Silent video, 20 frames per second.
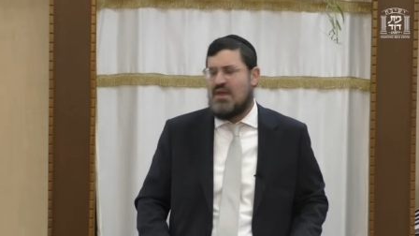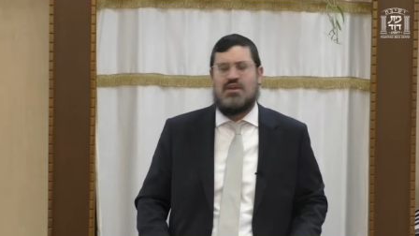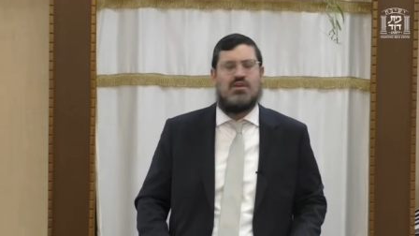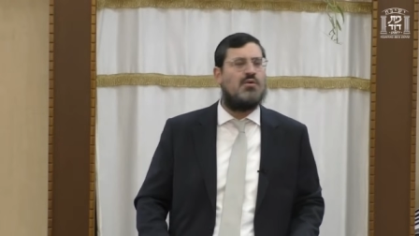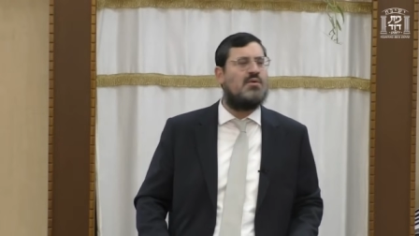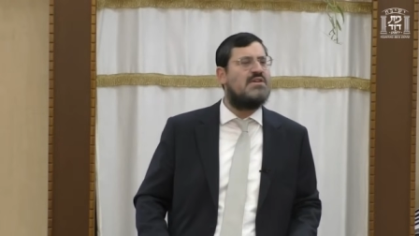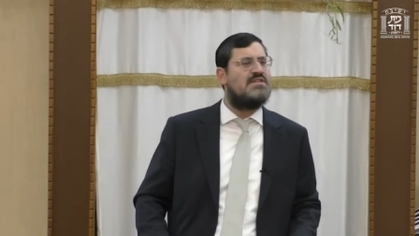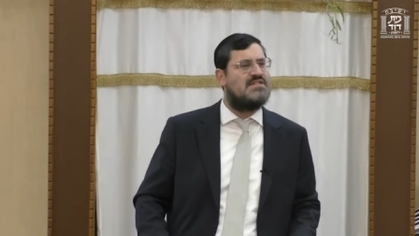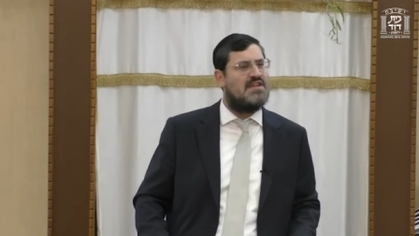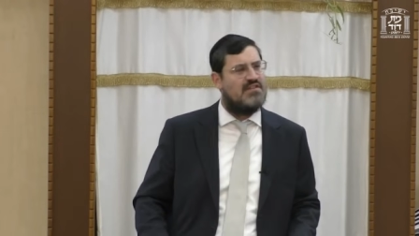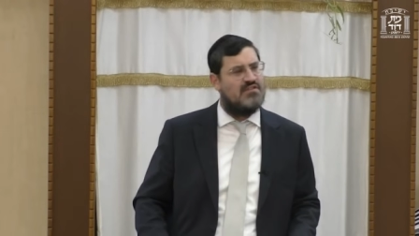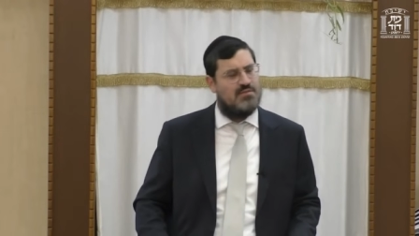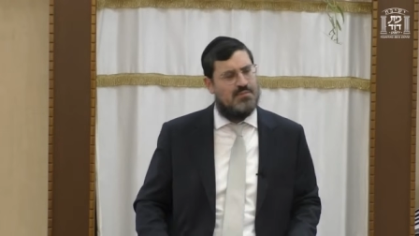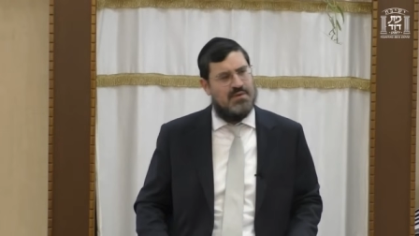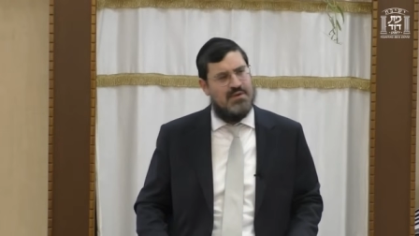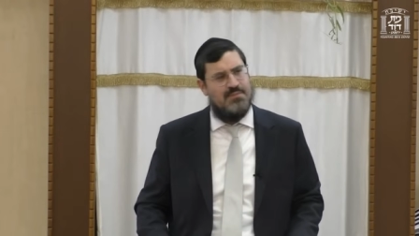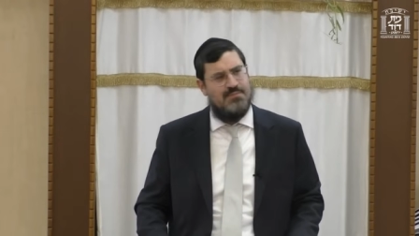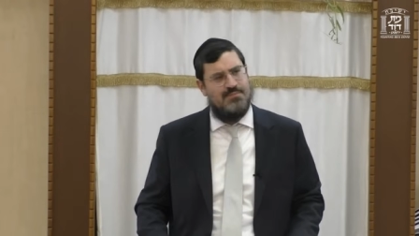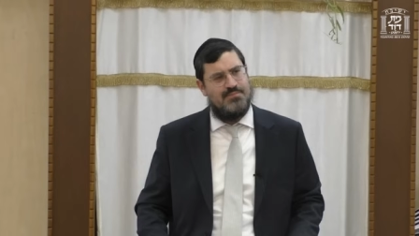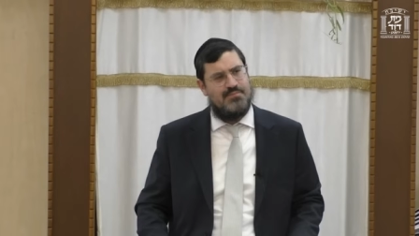You know what he said to
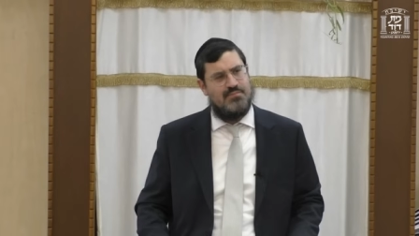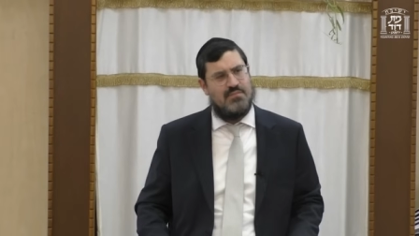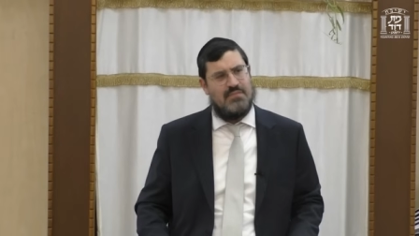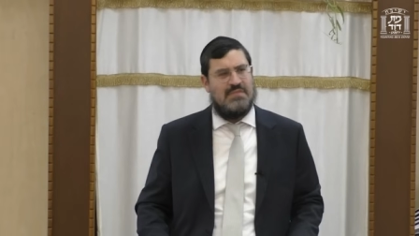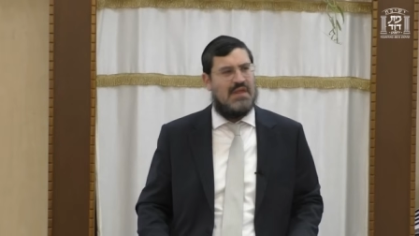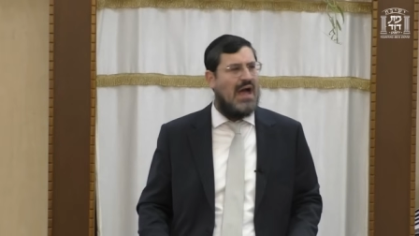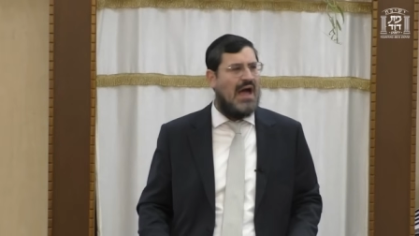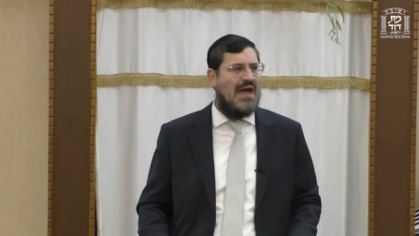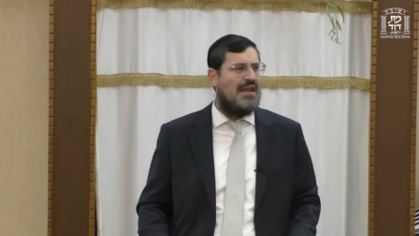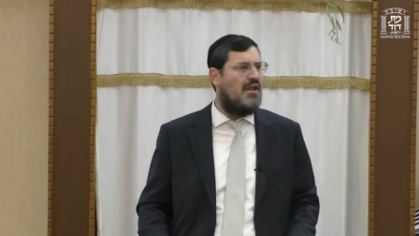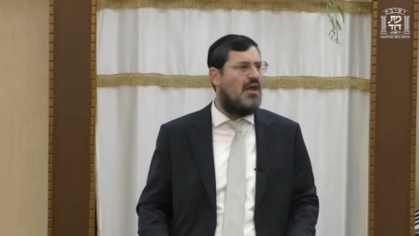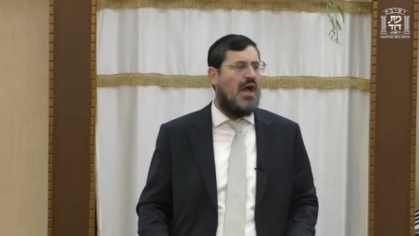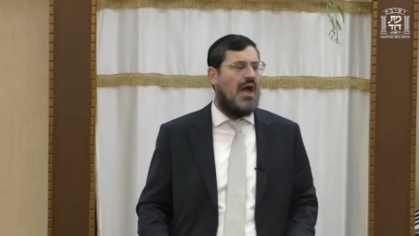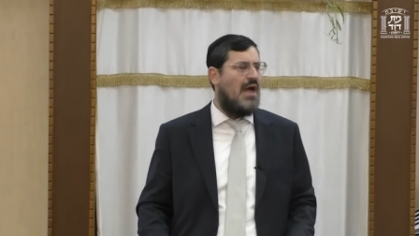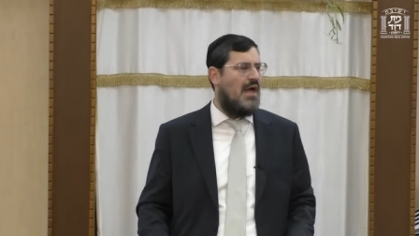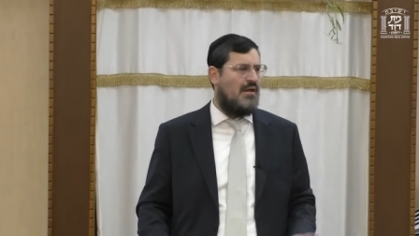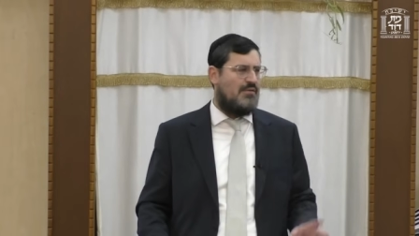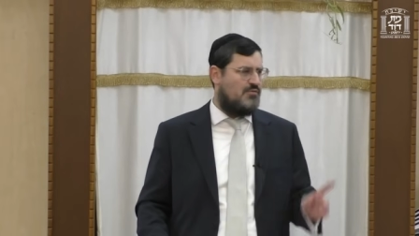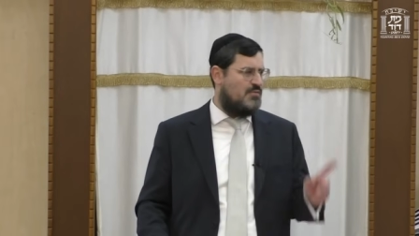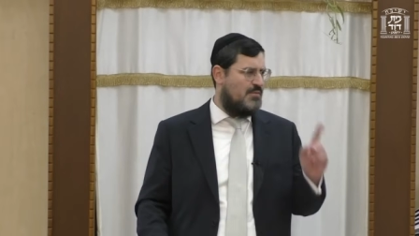me? Now, I,
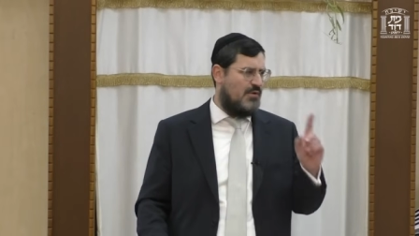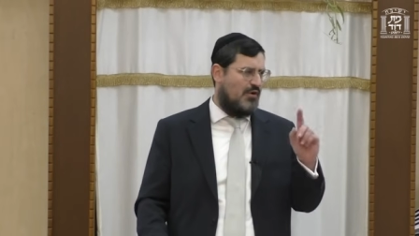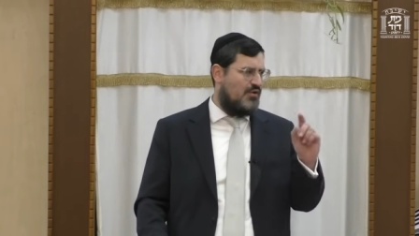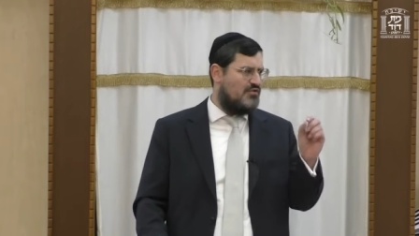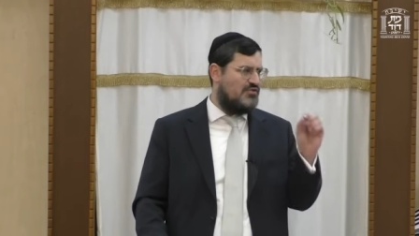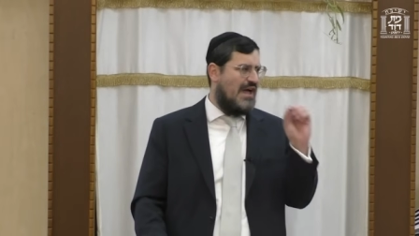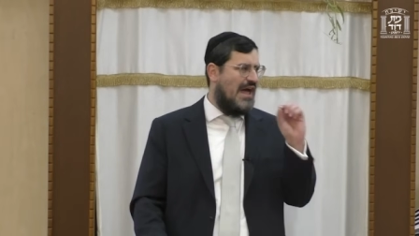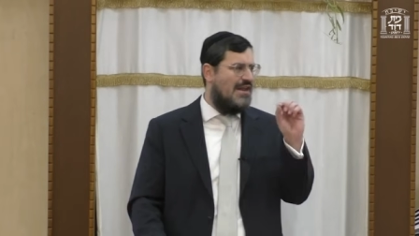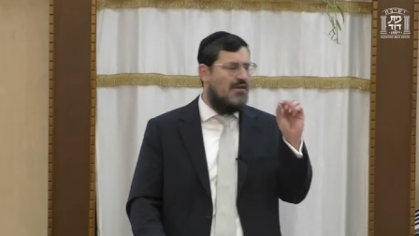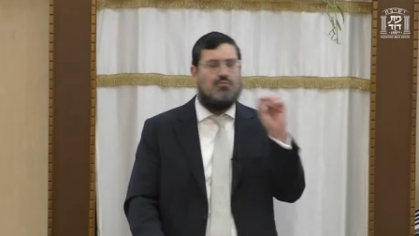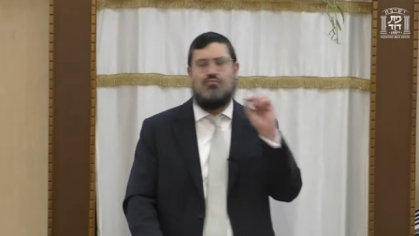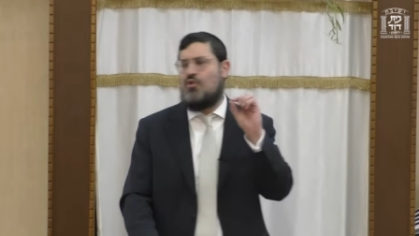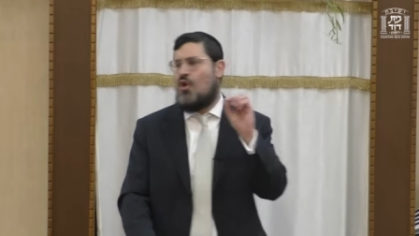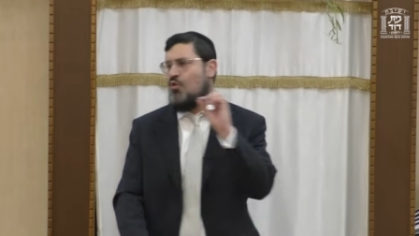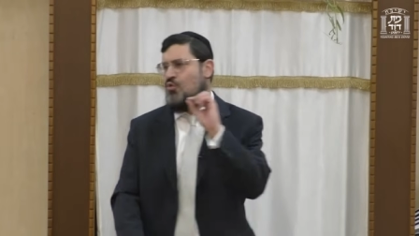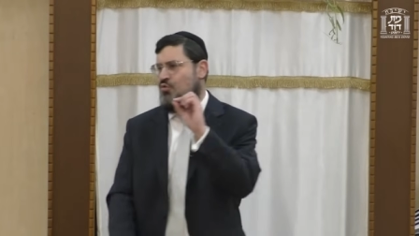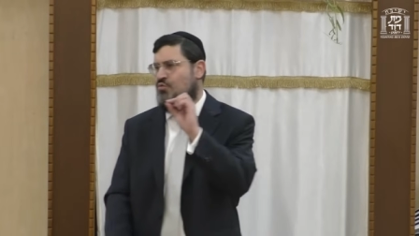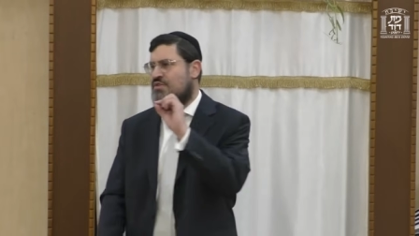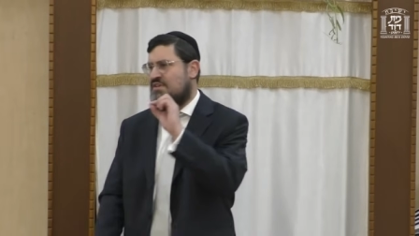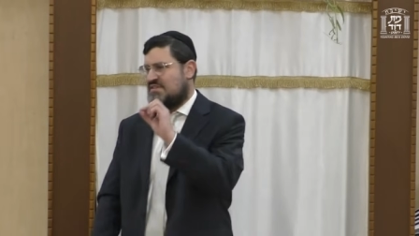I, to be honest, I don't
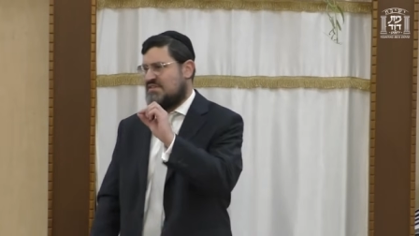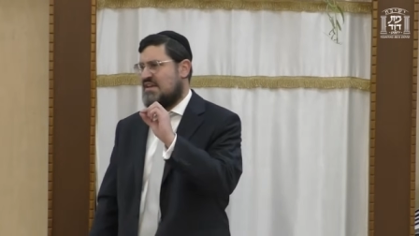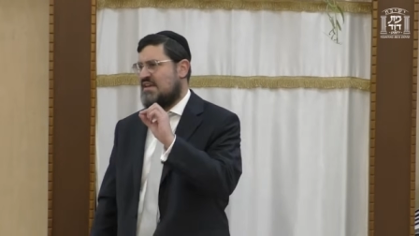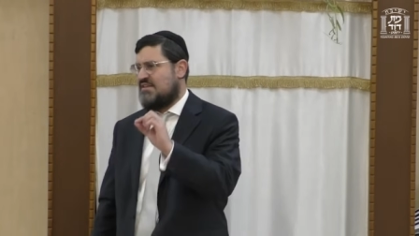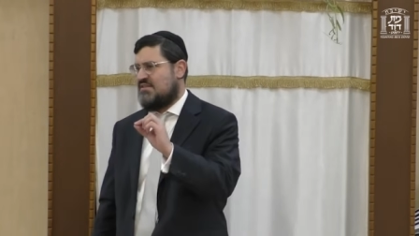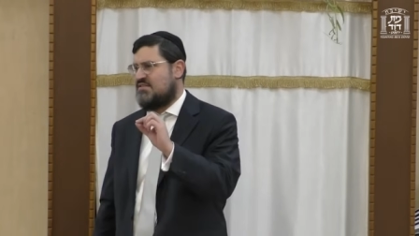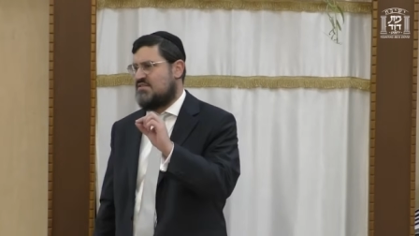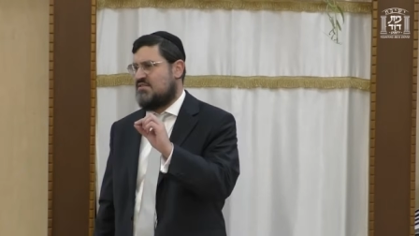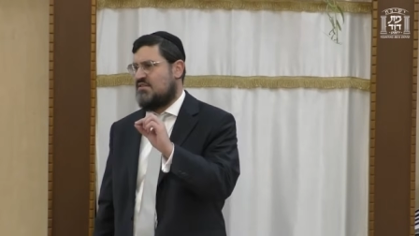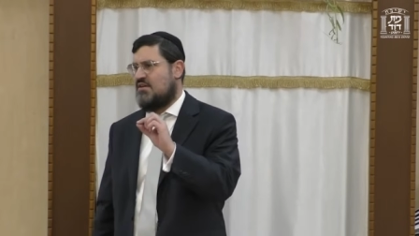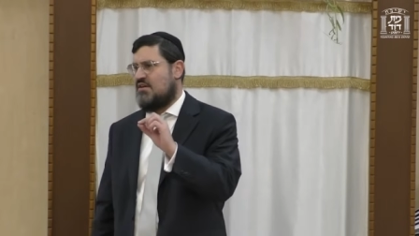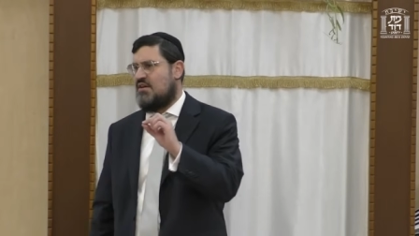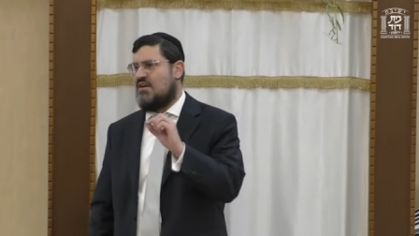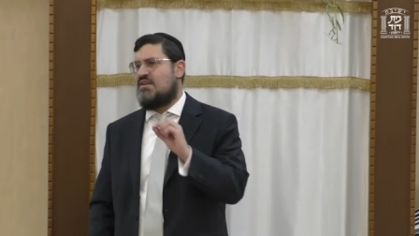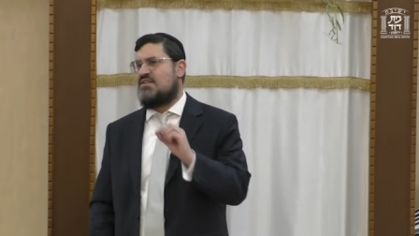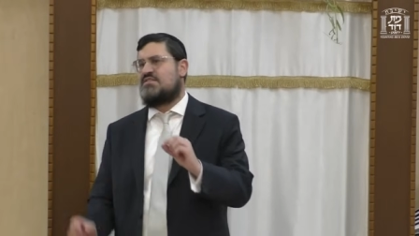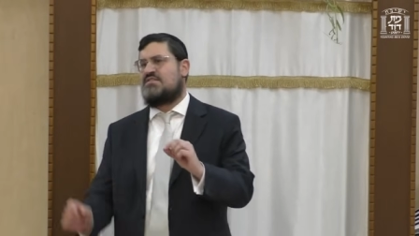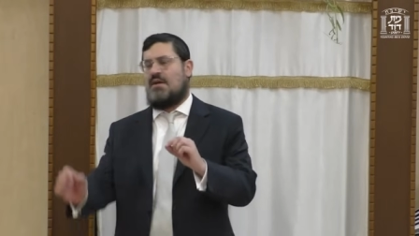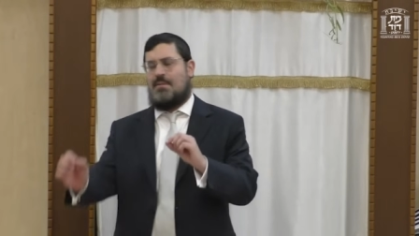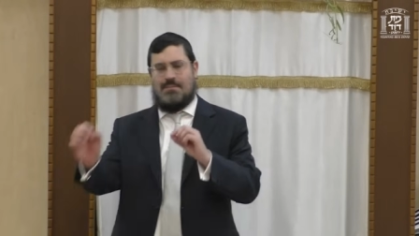know who this is.
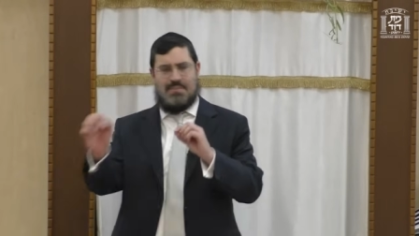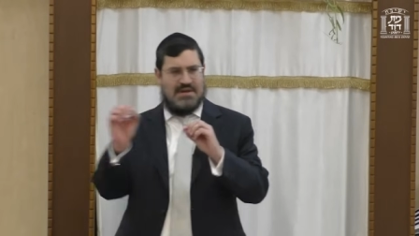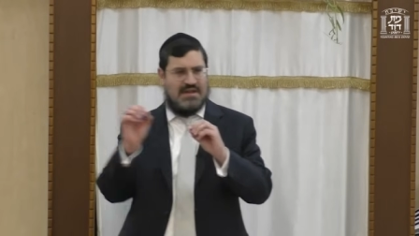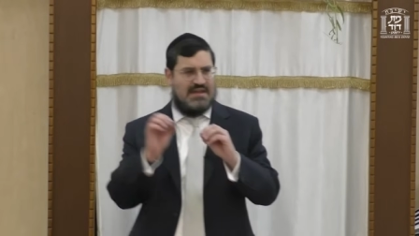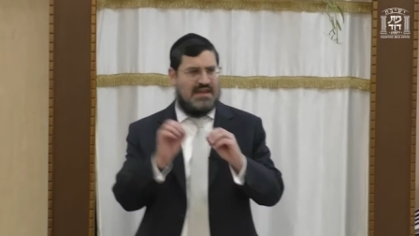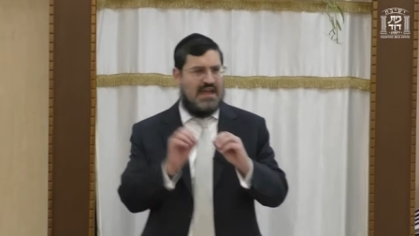Somebody